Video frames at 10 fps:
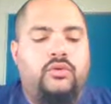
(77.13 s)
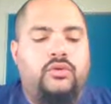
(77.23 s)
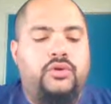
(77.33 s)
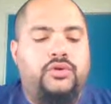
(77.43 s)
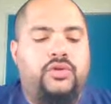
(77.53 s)

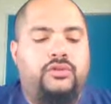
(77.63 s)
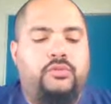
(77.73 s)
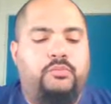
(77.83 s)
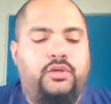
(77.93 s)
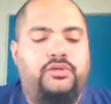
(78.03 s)
"You're
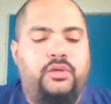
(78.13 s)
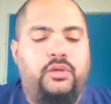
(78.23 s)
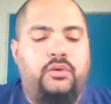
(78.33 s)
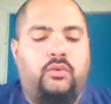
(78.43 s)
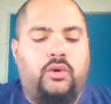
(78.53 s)
just a busy
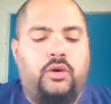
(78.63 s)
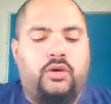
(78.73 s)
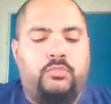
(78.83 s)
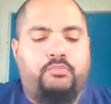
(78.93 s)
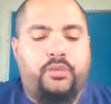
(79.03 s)
little
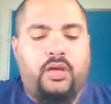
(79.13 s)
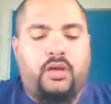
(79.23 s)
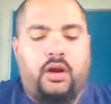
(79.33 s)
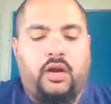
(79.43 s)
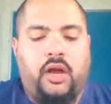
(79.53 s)
worker
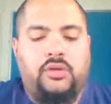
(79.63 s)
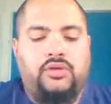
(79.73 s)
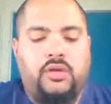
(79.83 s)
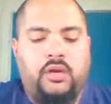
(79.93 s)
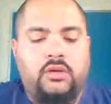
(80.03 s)
bee,
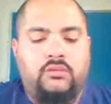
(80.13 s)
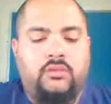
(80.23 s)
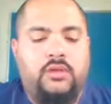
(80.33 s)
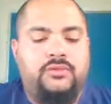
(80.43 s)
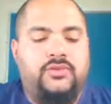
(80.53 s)
ain't you?"
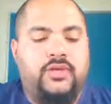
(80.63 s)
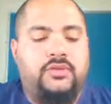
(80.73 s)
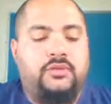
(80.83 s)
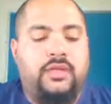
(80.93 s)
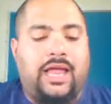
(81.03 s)
Roland
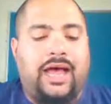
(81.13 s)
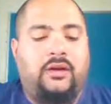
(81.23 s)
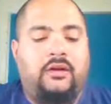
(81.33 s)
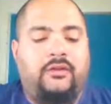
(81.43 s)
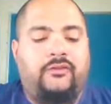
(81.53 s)
says,
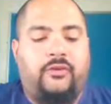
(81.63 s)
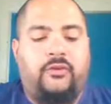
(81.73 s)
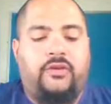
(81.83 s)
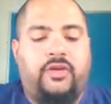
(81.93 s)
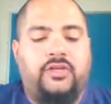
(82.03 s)
loud enough for
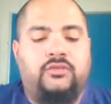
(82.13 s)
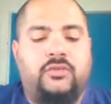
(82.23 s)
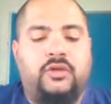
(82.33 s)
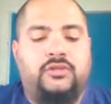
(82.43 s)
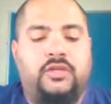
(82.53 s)
all the kids
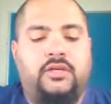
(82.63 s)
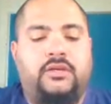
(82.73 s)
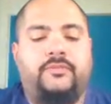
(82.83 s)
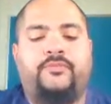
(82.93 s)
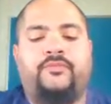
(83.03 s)
around to
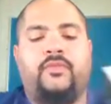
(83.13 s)
hear.